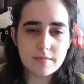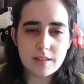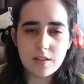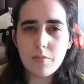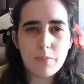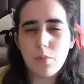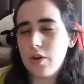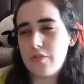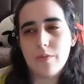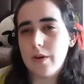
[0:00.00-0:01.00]
not
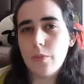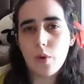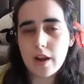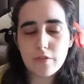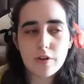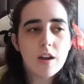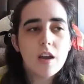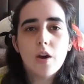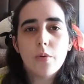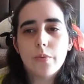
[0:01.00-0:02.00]
boyfriend, but whatever,
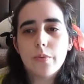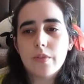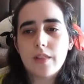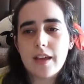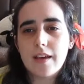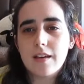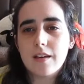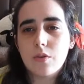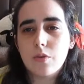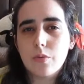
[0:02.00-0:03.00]
like,
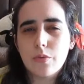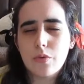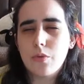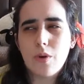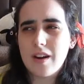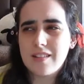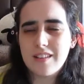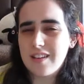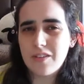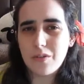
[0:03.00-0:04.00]

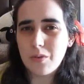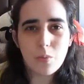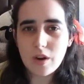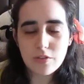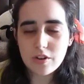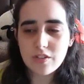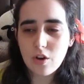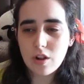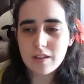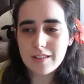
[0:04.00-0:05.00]
Duarte or whatever he's
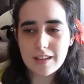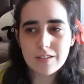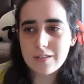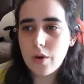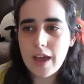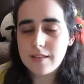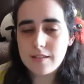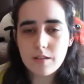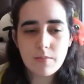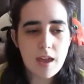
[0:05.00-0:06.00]
called, is like so
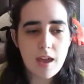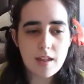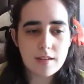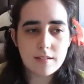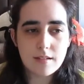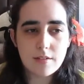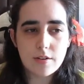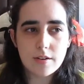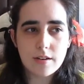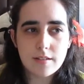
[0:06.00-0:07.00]
handsome, and
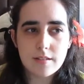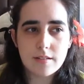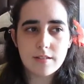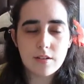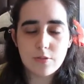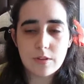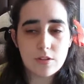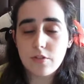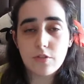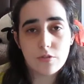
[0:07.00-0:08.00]
her cousin's husband is
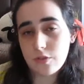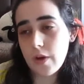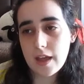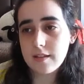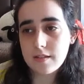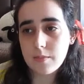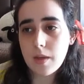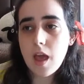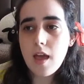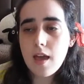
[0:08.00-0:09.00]
also so handsome,
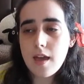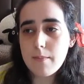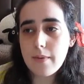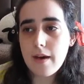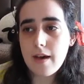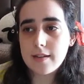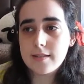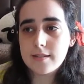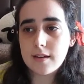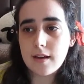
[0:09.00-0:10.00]

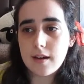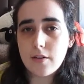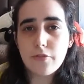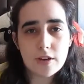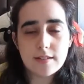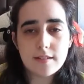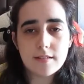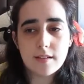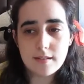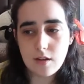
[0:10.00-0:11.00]
but Francis
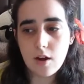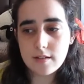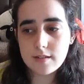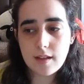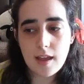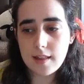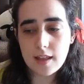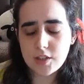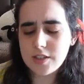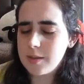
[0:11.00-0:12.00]
is not. And
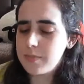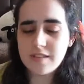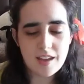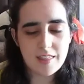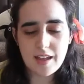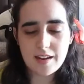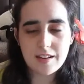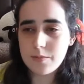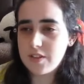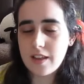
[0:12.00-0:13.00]
like she keeps saying that, and
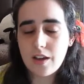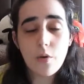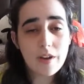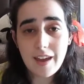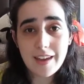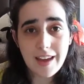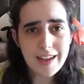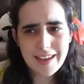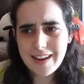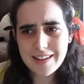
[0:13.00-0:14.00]
I'm just like, okay, I
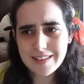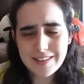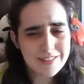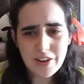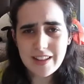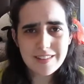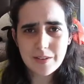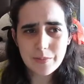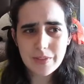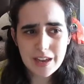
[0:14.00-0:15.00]
get it, he's not
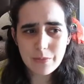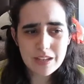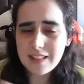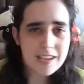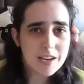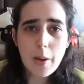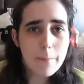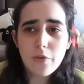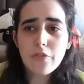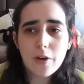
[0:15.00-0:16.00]
handsome, can we like
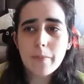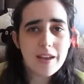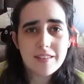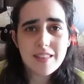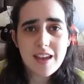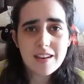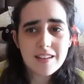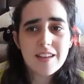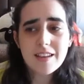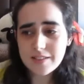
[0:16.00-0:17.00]
move on past that?
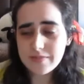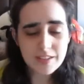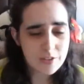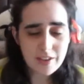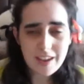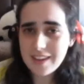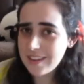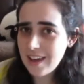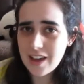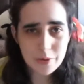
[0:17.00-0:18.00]
Okay,
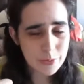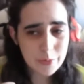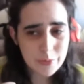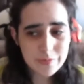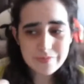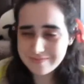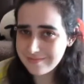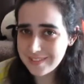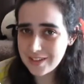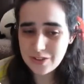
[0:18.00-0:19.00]
yeah, cool.
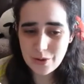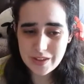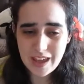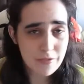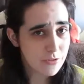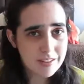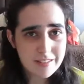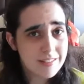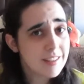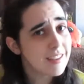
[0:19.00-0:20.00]
So yeah,
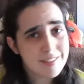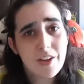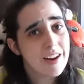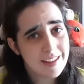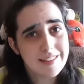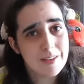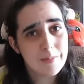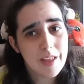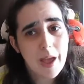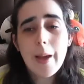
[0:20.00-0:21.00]
Francis, he's not handsome,
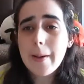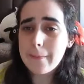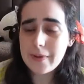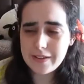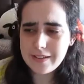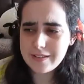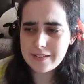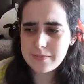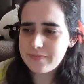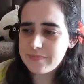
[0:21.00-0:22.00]
but he's,